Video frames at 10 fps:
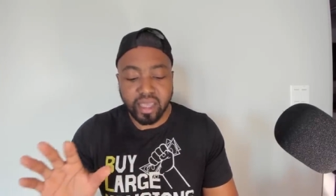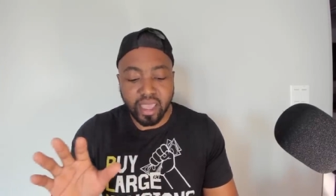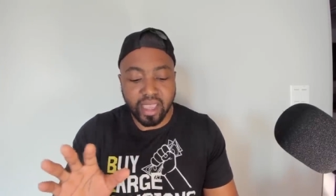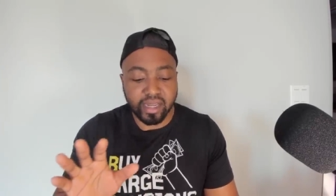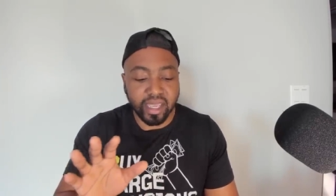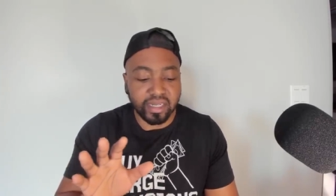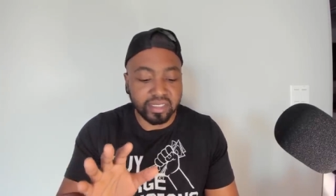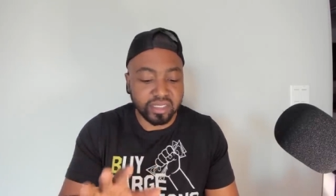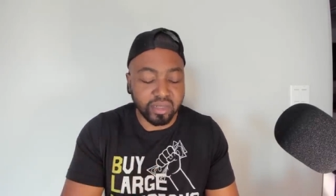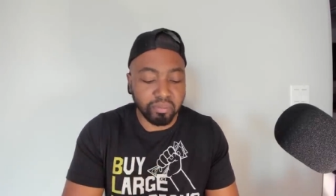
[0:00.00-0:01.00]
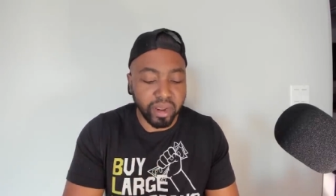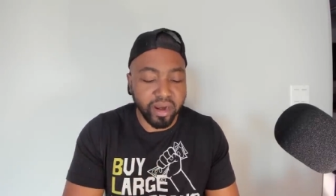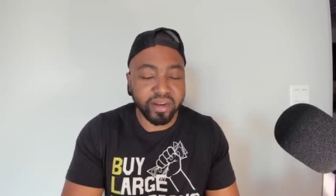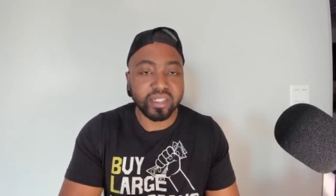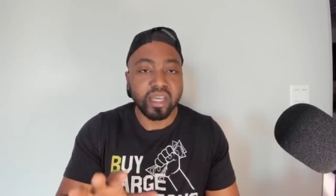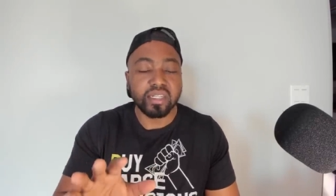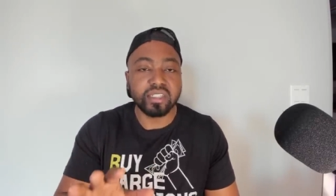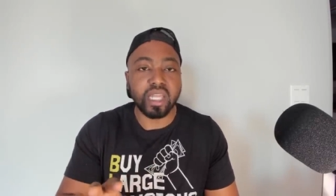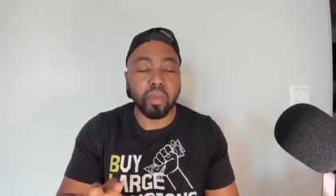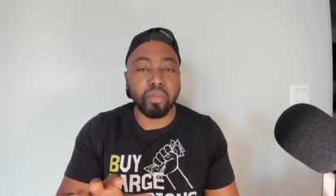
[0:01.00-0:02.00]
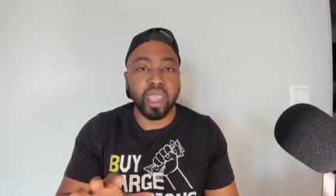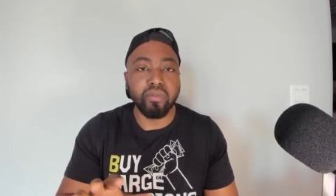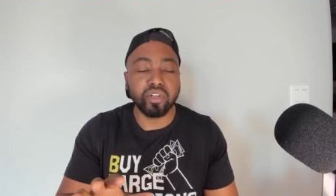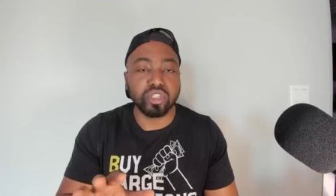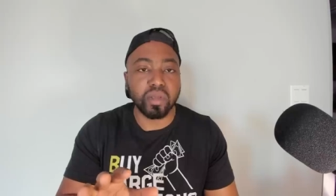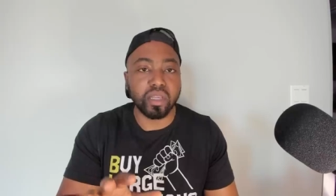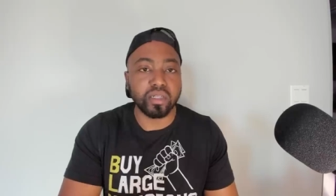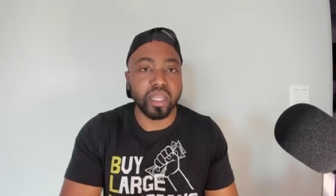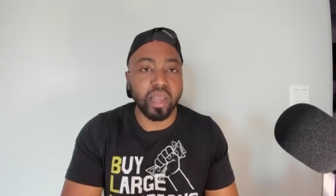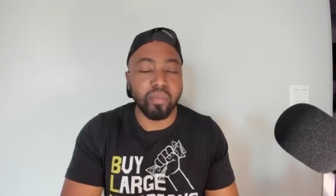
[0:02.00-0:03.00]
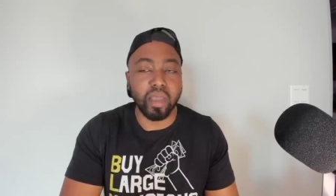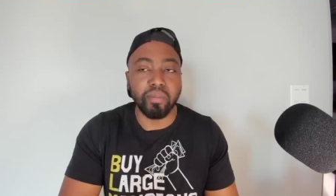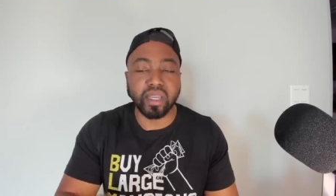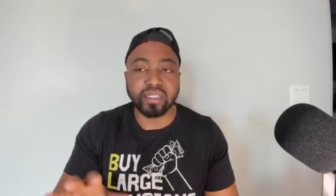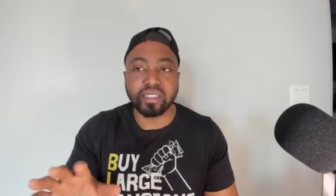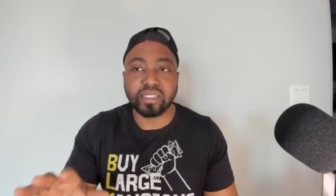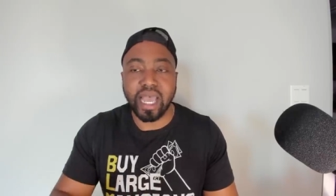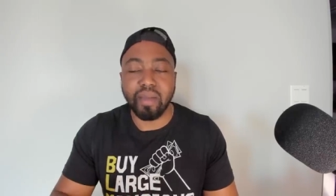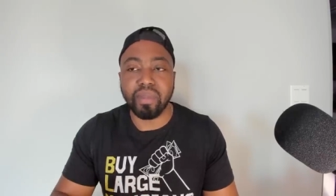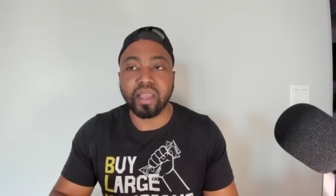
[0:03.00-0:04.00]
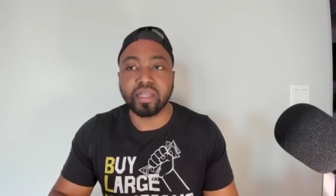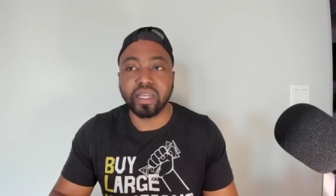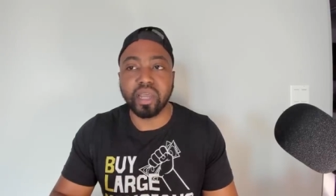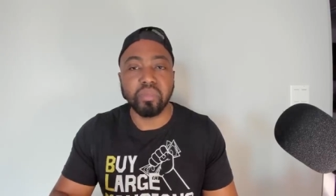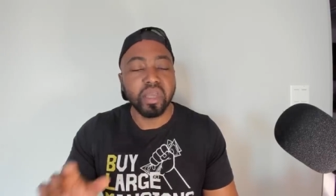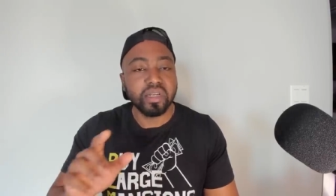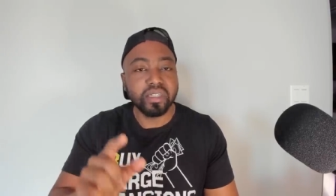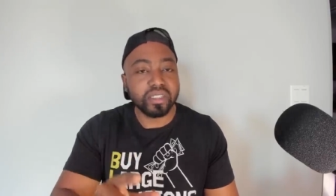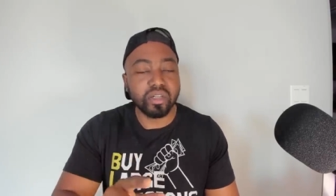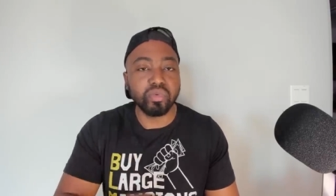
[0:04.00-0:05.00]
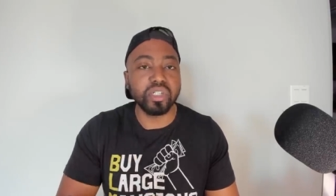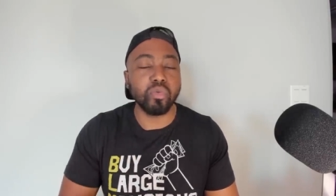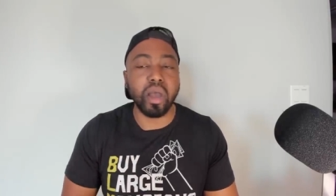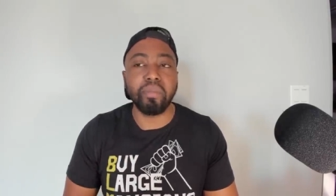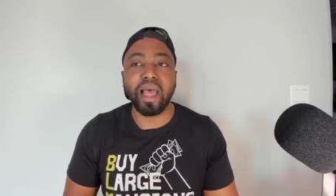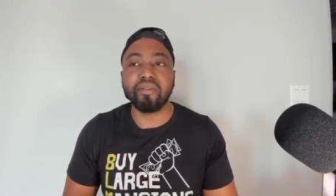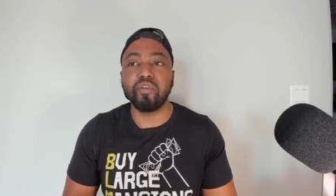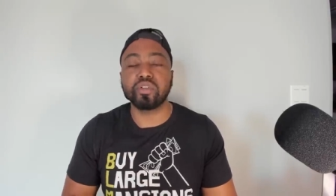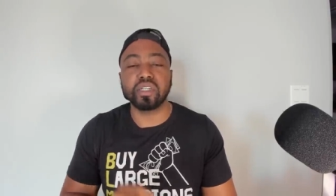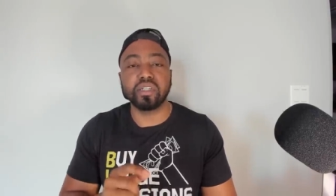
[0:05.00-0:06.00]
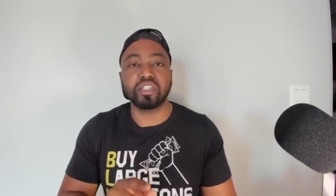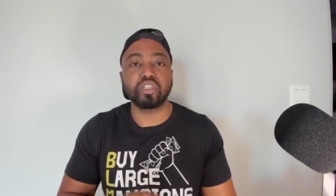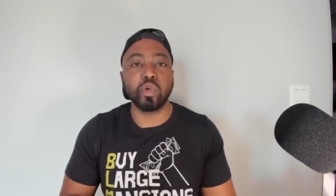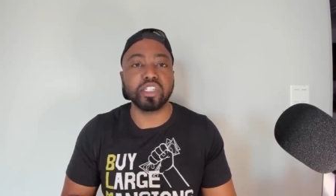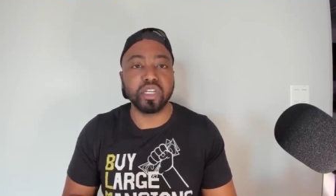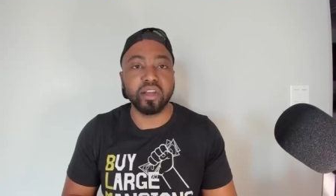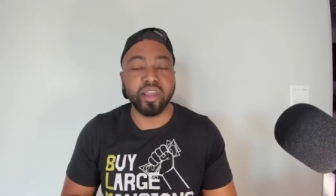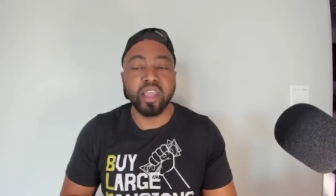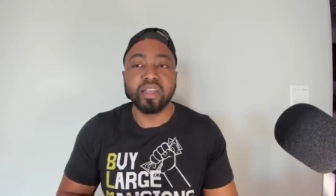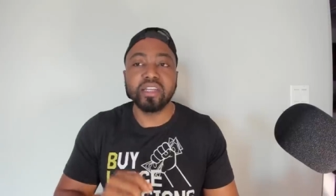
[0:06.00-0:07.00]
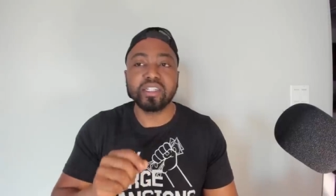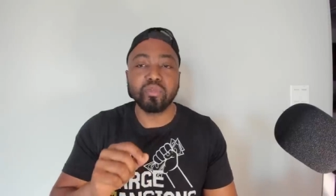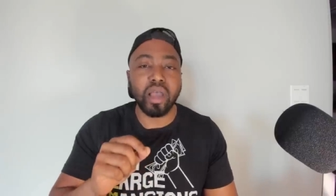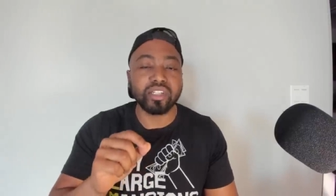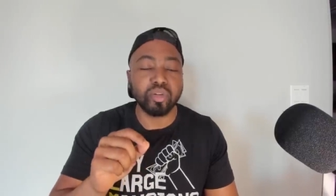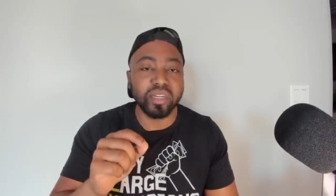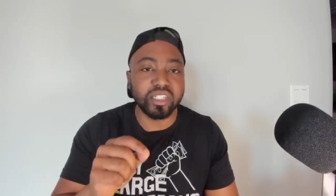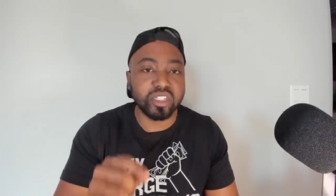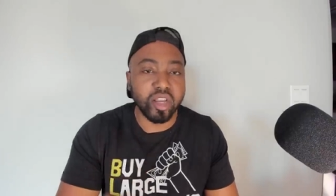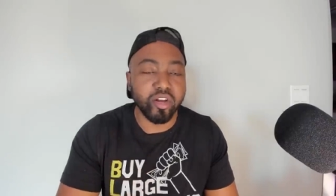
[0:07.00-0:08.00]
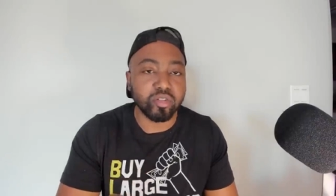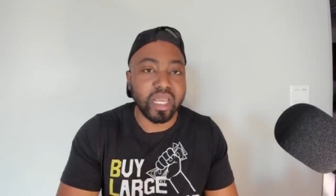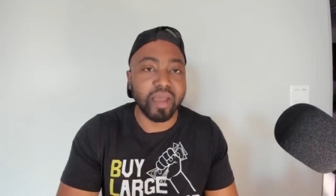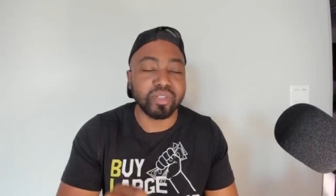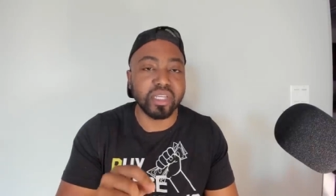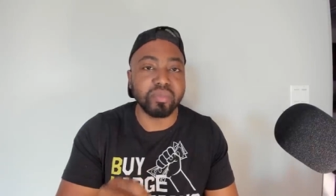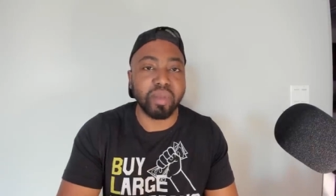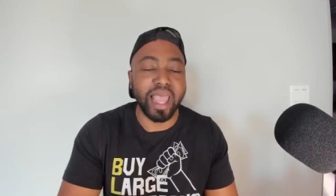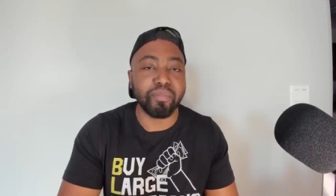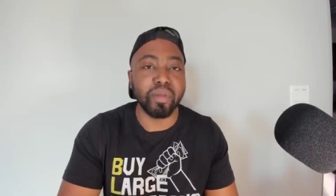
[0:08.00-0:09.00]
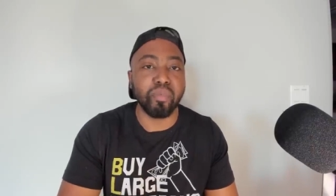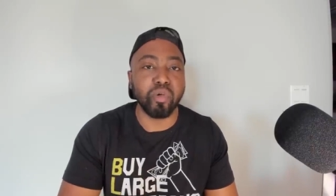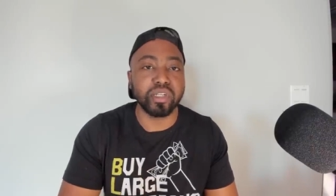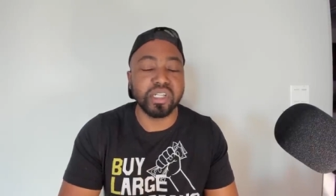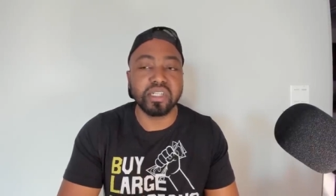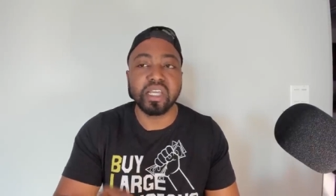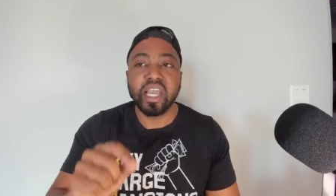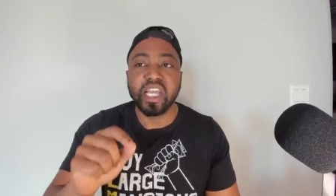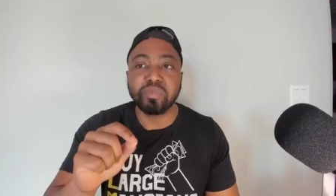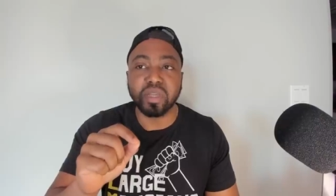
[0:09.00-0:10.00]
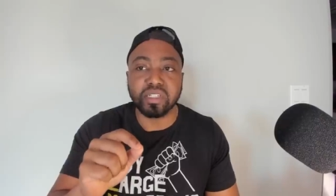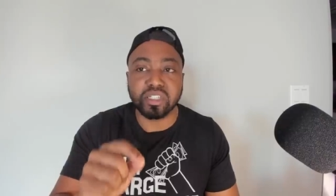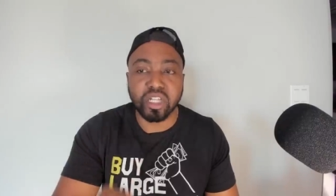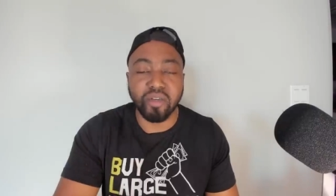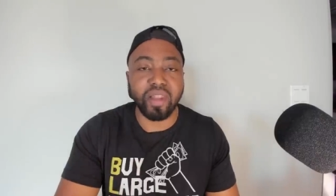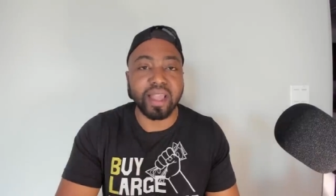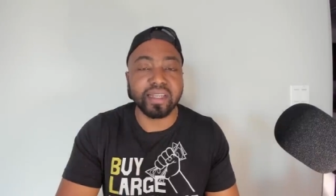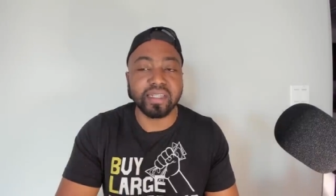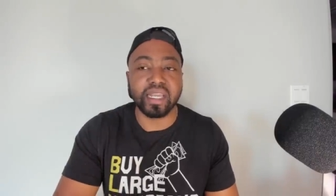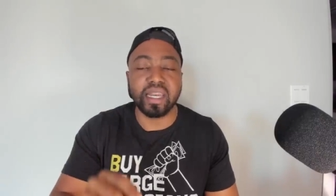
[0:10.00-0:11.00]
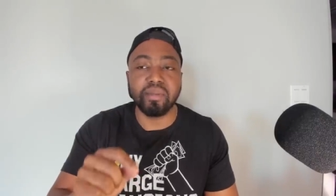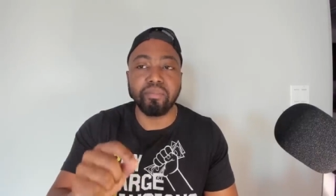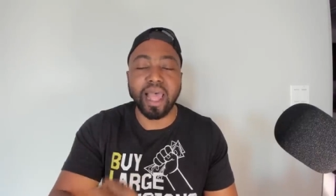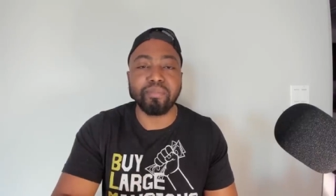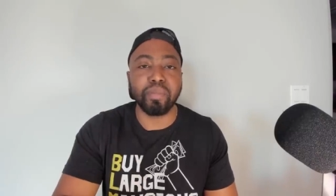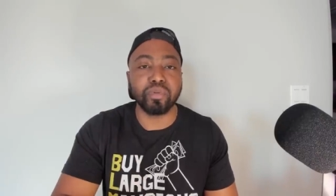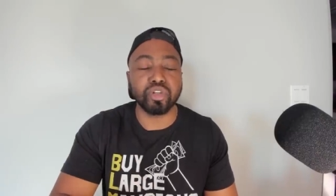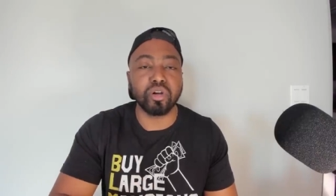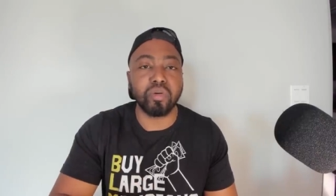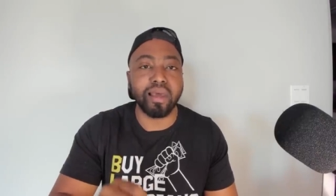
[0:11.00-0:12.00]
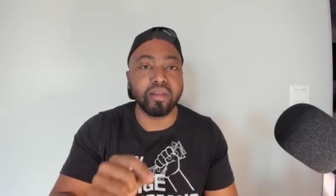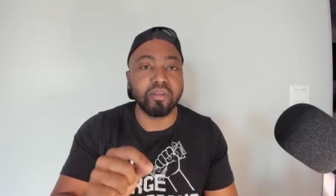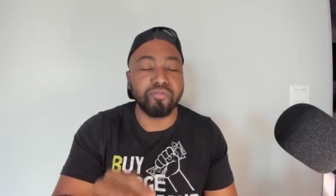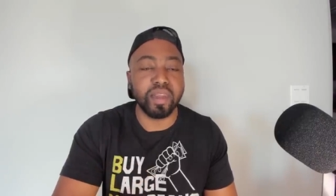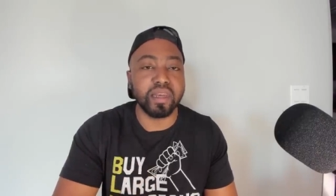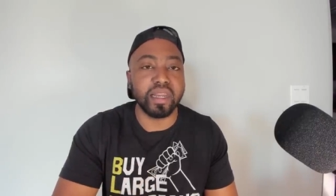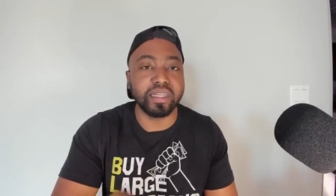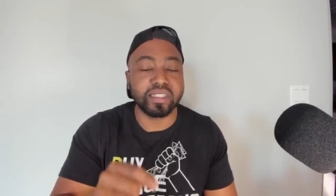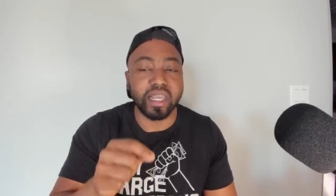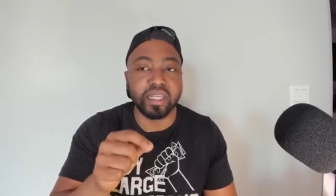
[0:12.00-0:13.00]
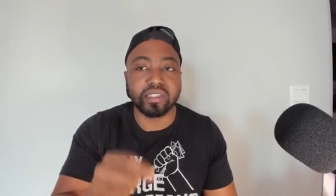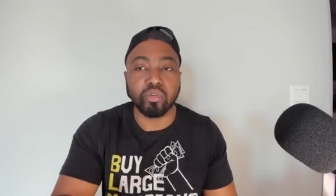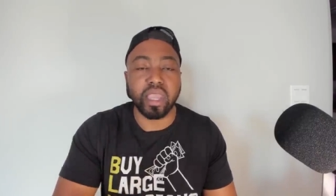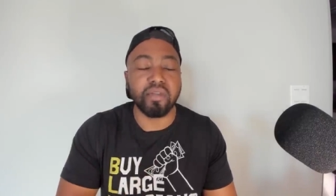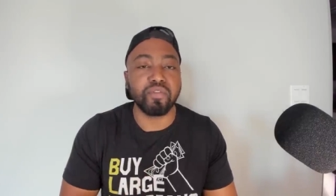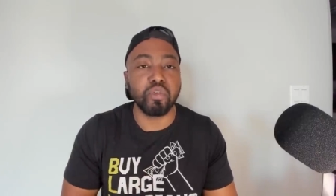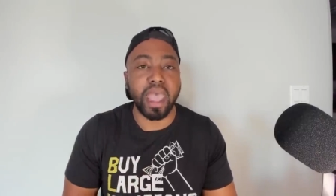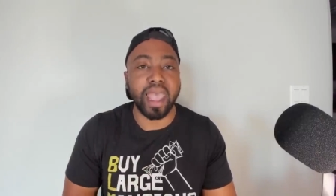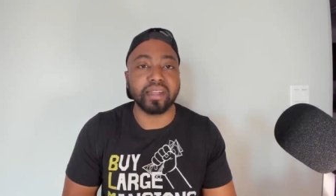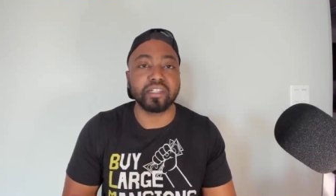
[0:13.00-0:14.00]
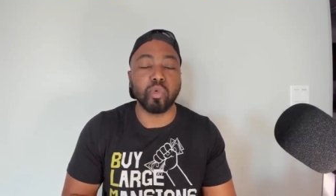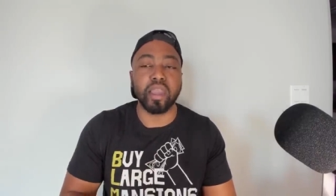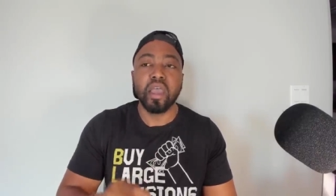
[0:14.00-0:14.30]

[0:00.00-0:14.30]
And again, this is embarrassed. This type of behavior should be condemned. And because it's not being condemned, this is the reason why black folks are in this situation are in. This is why so many stereotypes against black people exist, is because of stuff like this. And then black people turn around and defending it and saying it's okay for you to act this way.